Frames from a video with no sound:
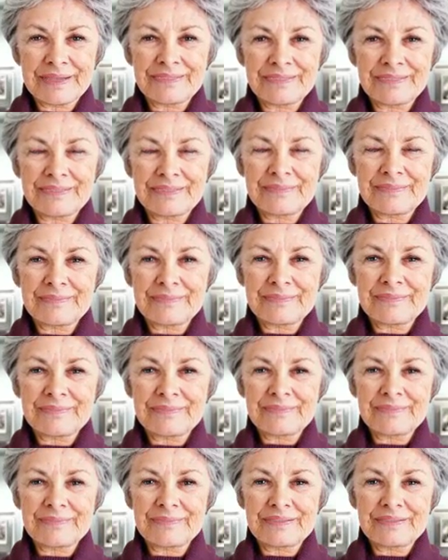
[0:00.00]
8.
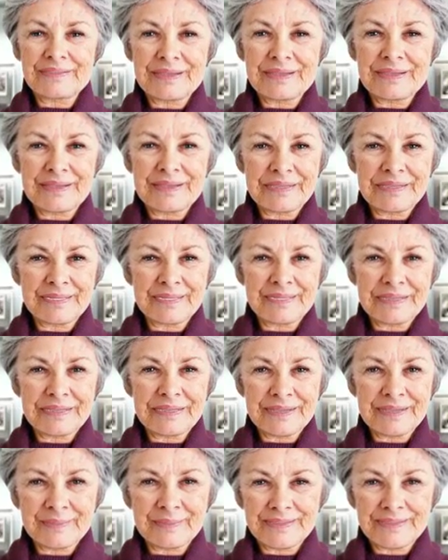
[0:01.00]
At the end
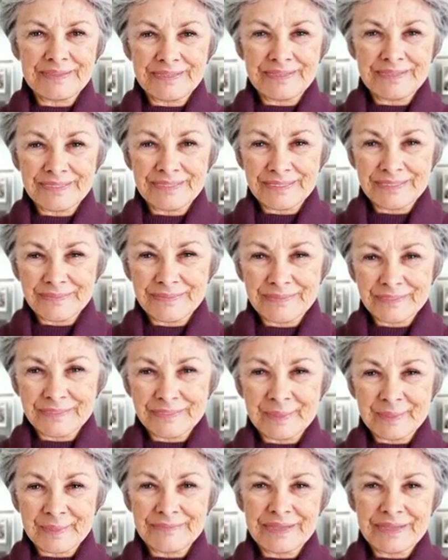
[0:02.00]
of 8 weeks,
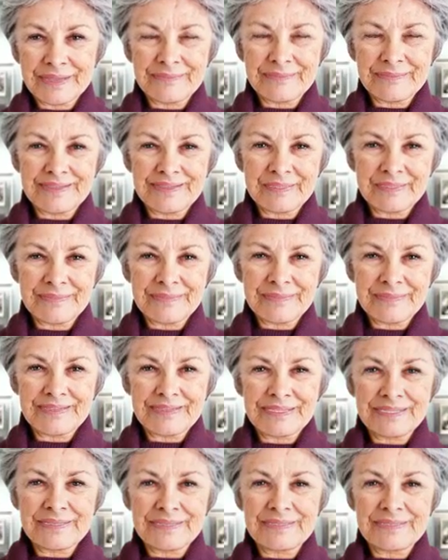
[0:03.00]
your baby is a
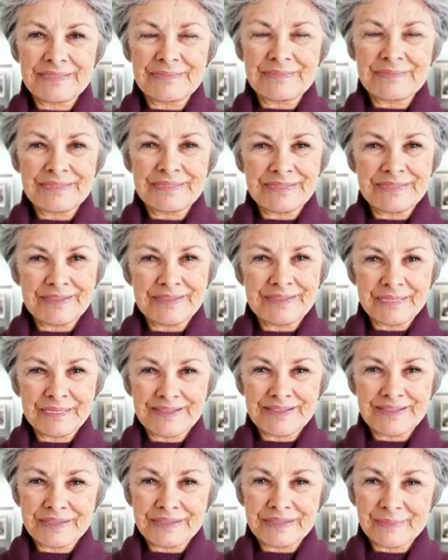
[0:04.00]
fetus, and is
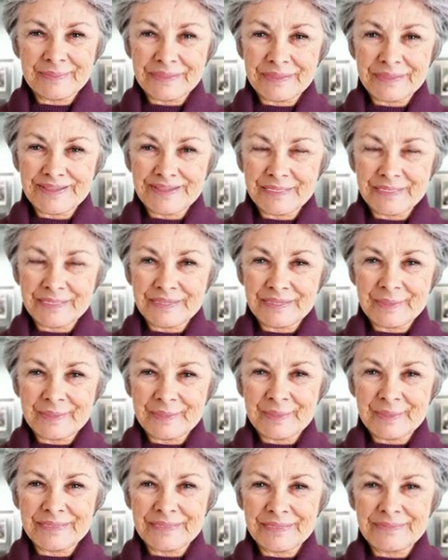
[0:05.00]
nearly one inch
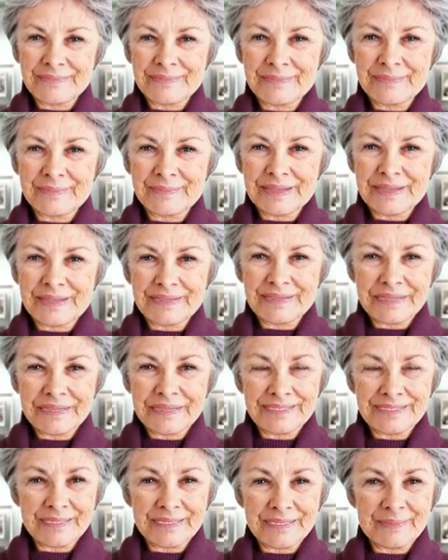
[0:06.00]
long, weighing
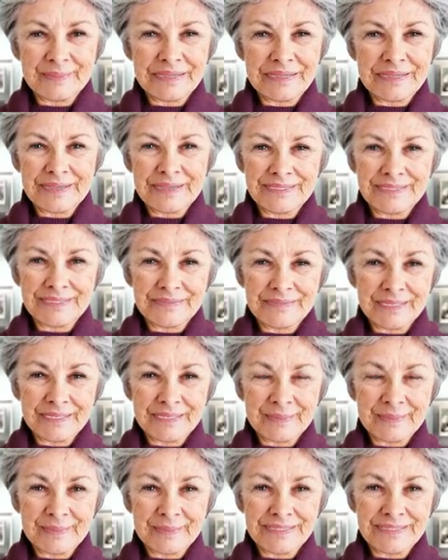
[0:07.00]
less than one-eighth of
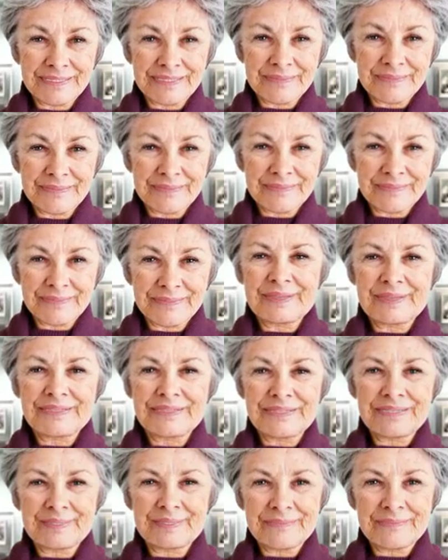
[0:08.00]
an ounce.
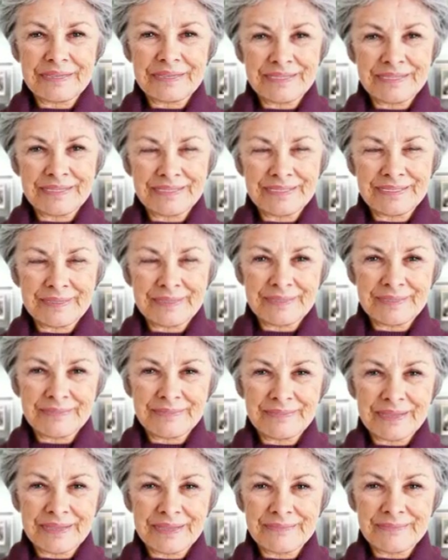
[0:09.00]
First trimester,
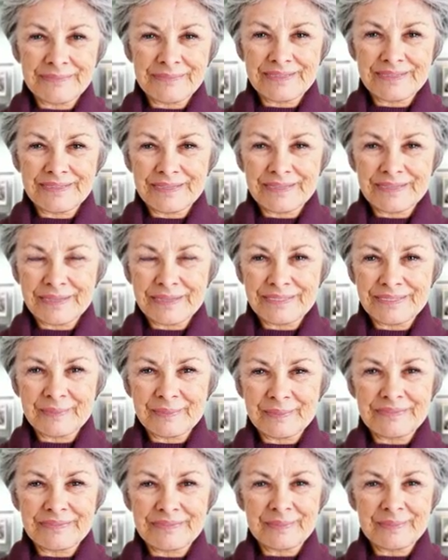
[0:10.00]
the baby at
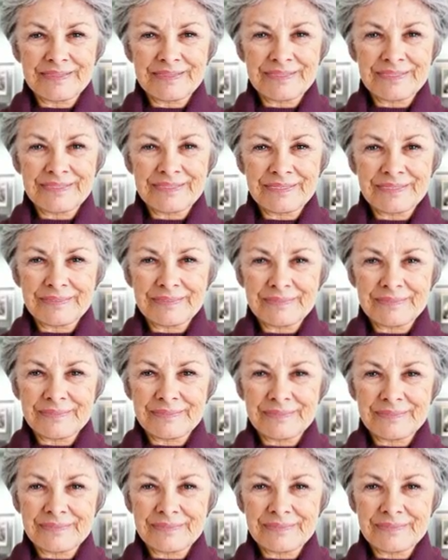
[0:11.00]
12 weeks.